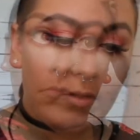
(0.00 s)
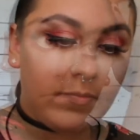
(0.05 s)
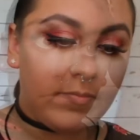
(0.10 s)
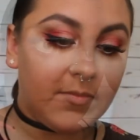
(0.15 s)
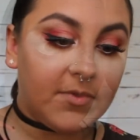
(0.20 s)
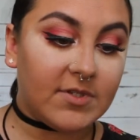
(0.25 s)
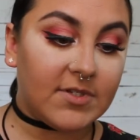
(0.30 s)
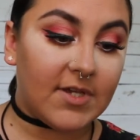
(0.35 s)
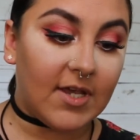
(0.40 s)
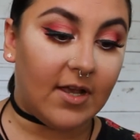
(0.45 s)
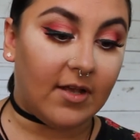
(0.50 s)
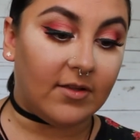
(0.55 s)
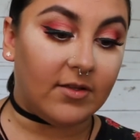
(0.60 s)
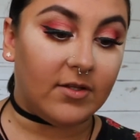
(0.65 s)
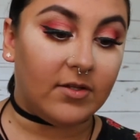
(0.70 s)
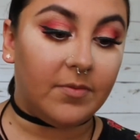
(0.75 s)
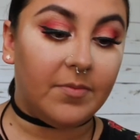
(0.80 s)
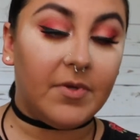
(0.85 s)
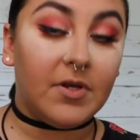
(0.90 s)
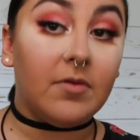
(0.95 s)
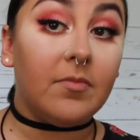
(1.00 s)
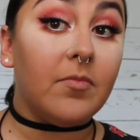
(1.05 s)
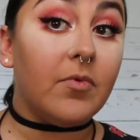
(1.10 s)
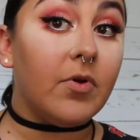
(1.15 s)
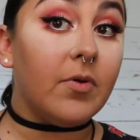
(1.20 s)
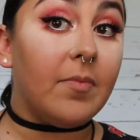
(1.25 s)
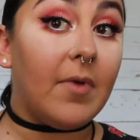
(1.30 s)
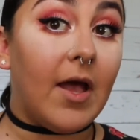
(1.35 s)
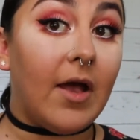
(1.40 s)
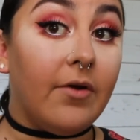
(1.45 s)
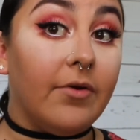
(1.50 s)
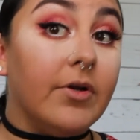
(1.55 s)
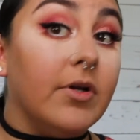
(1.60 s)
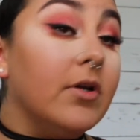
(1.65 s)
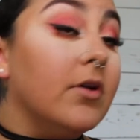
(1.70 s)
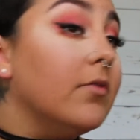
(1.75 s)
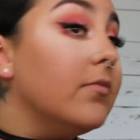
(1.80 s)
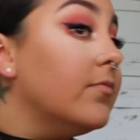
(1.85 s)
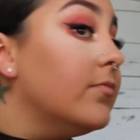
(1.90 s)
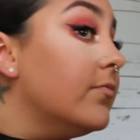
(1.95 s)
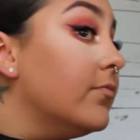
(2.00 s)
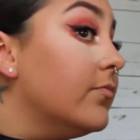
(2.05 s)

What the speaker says: I'm going to take a little bit of more powder